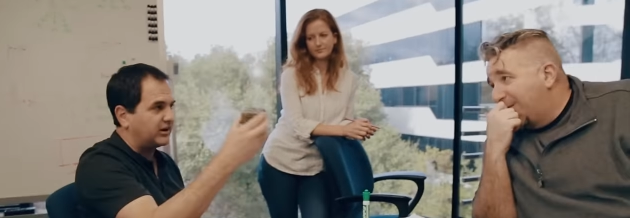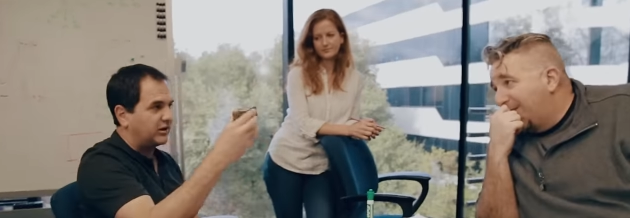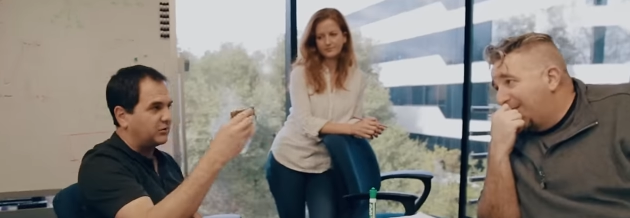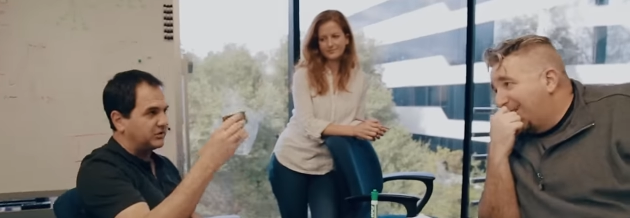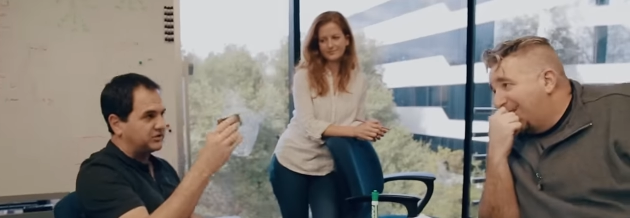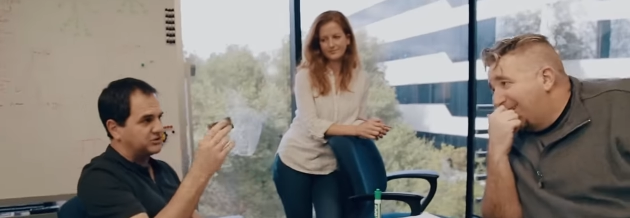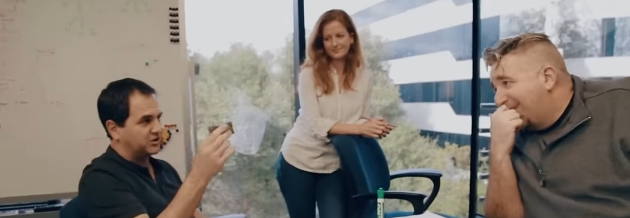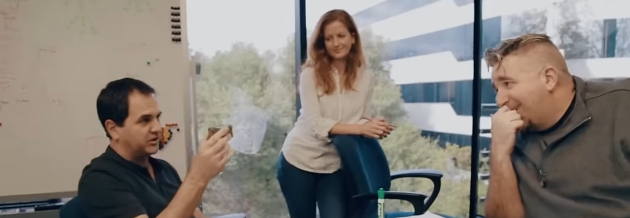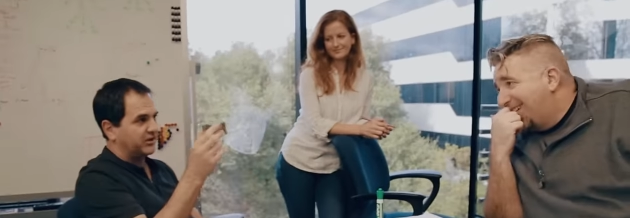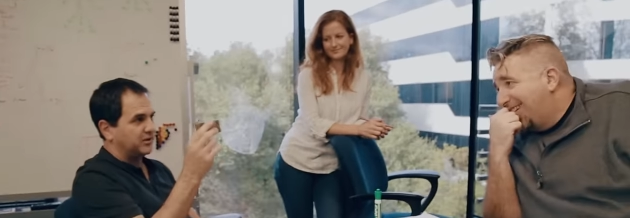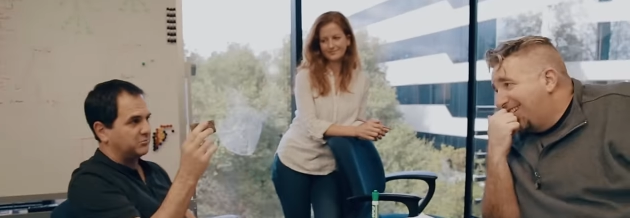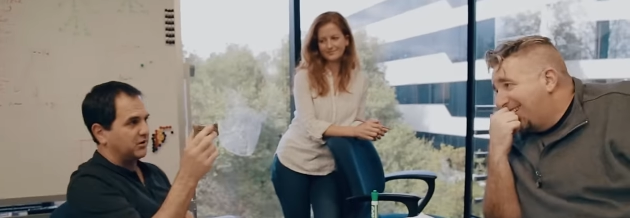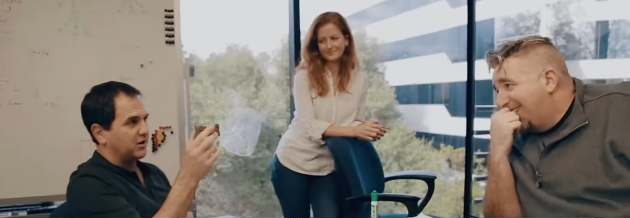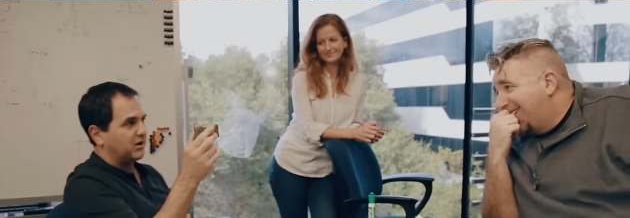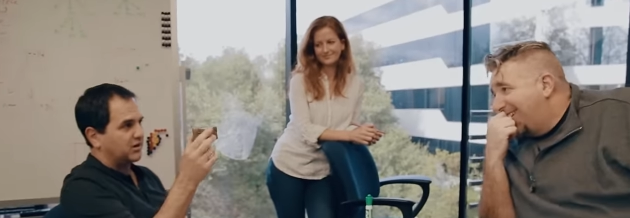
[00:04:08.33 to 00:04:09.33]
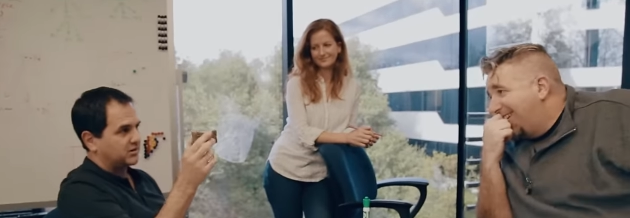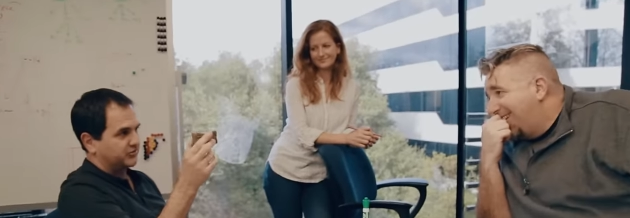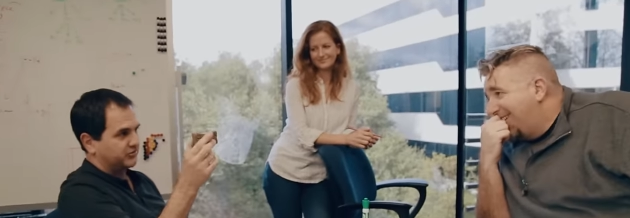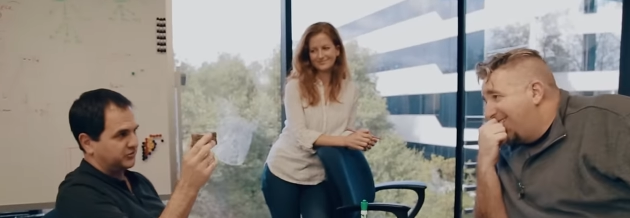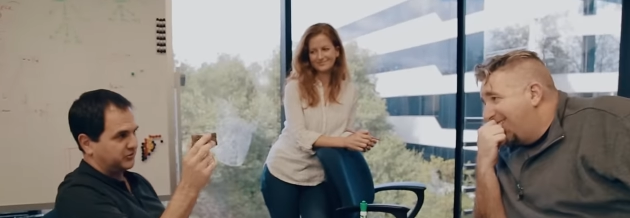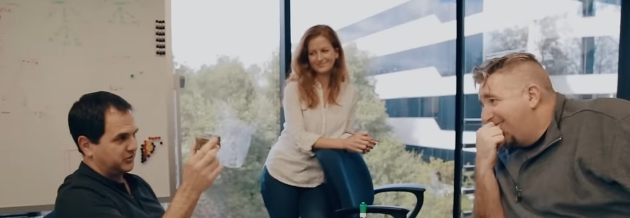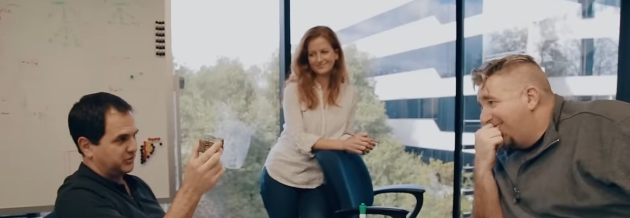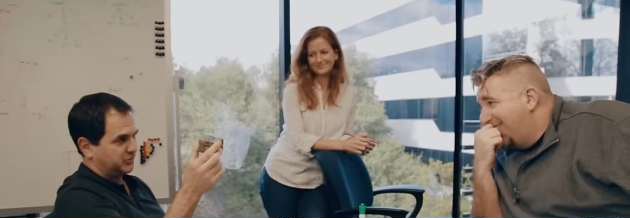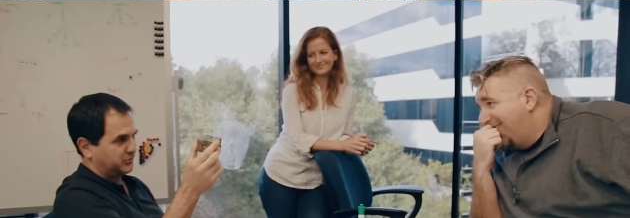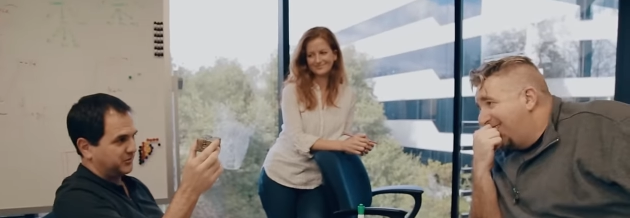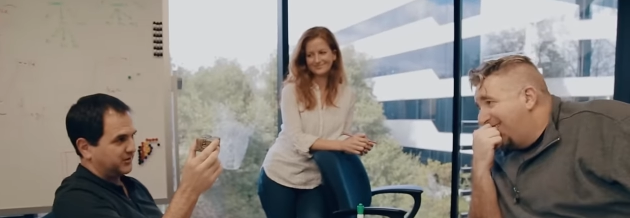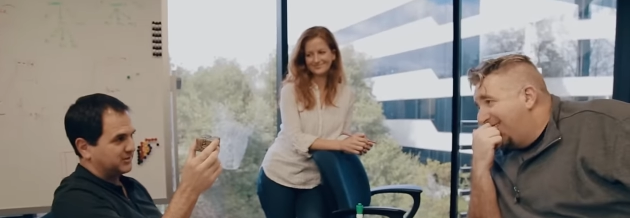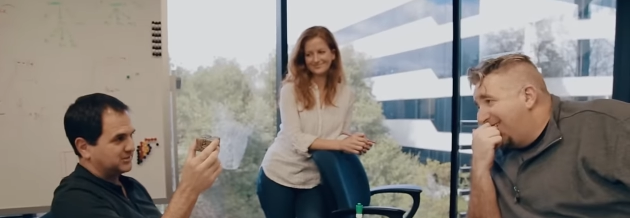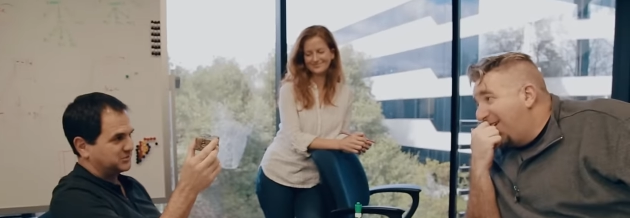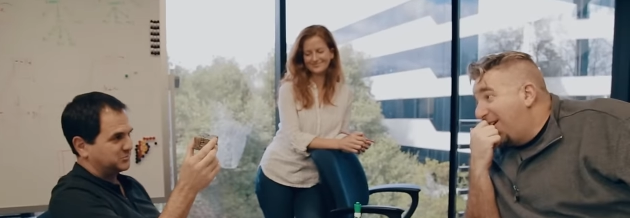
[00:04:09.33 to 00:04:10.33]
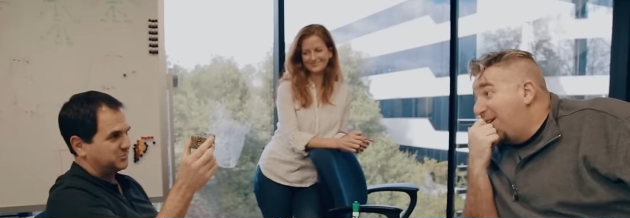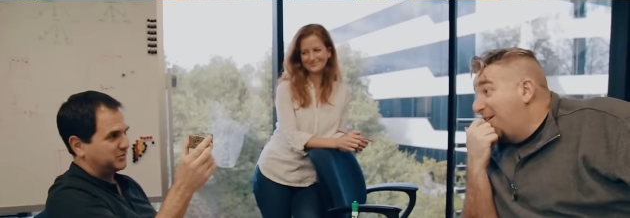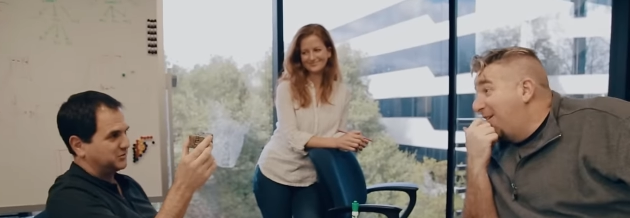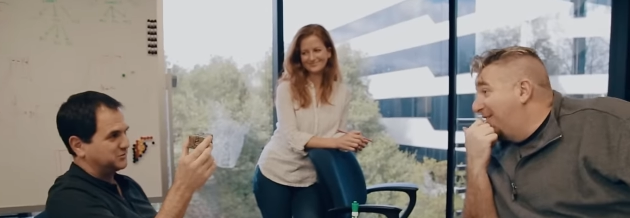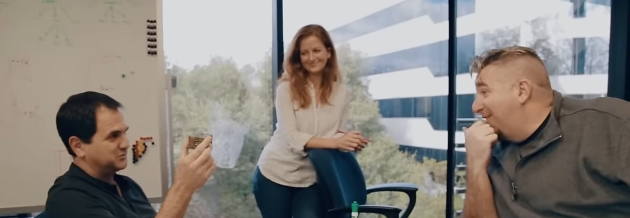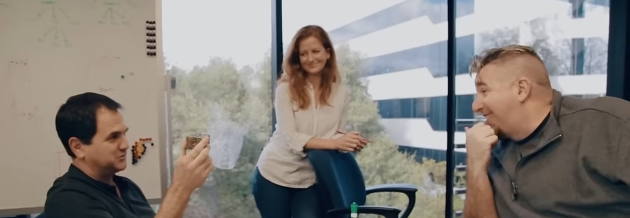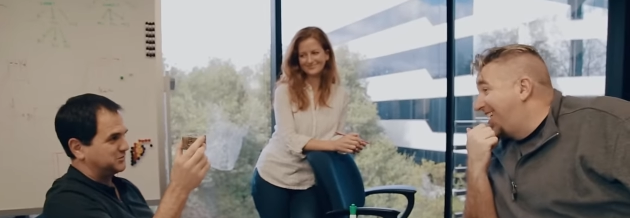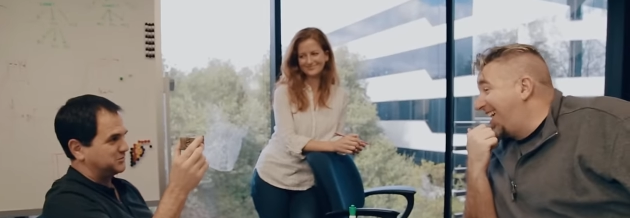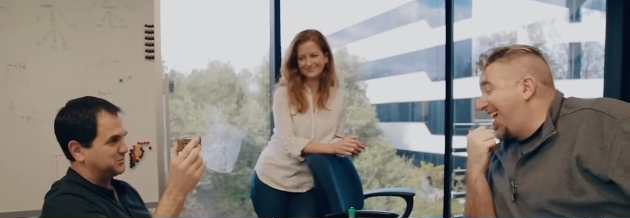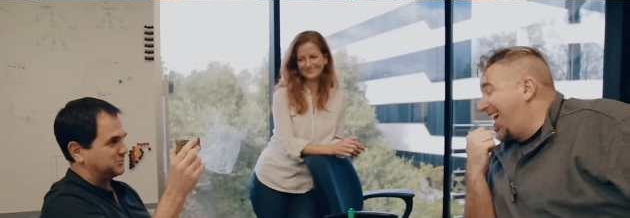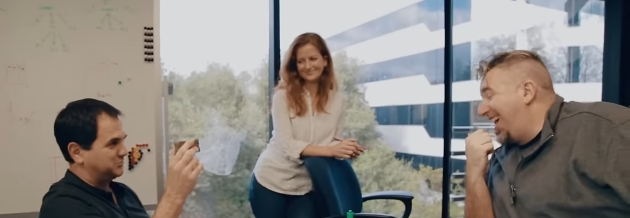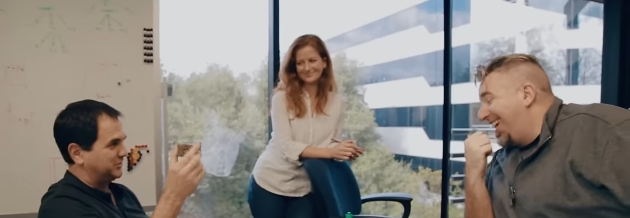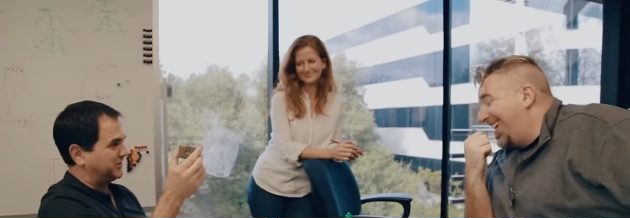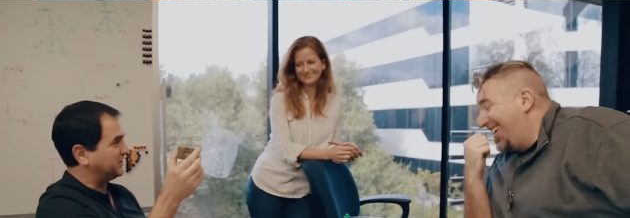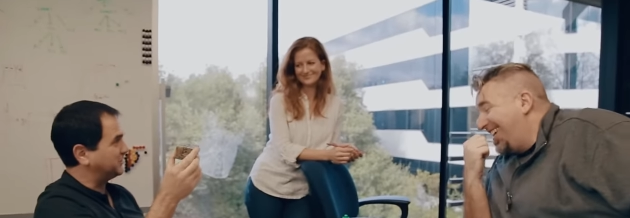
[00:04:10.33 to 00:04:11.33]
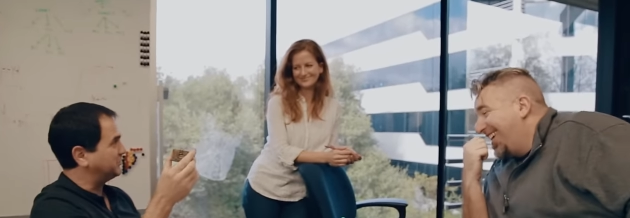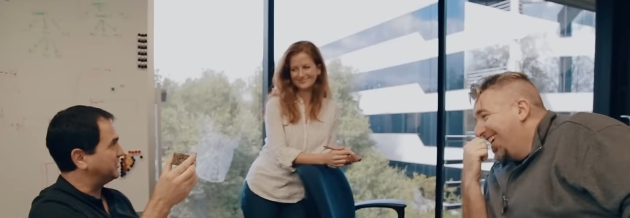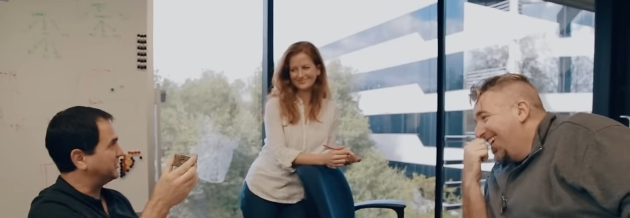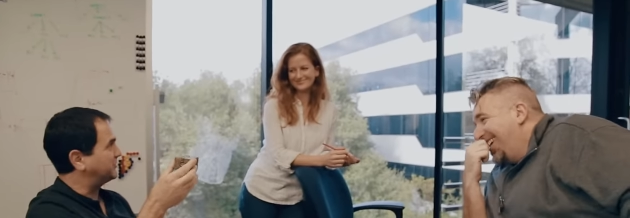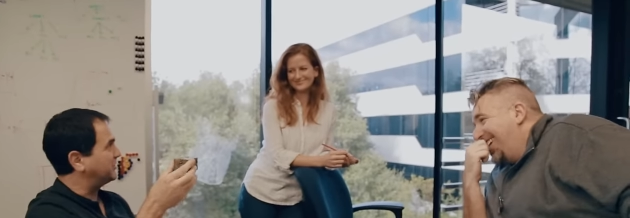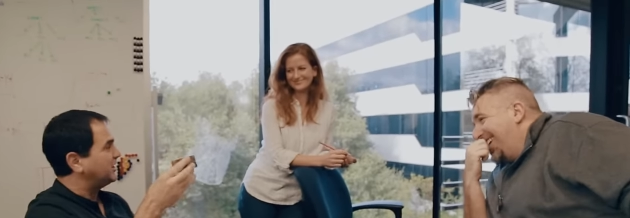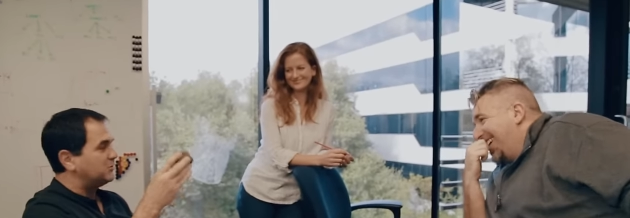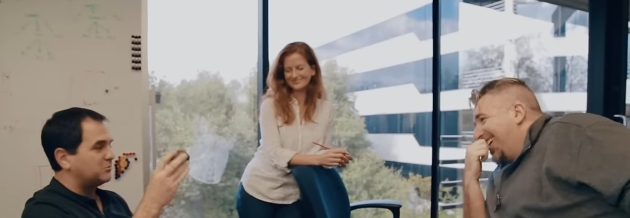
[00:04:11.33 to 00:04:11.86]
Speaker 1: now a giant block of stone as opposed okay. to being a piece.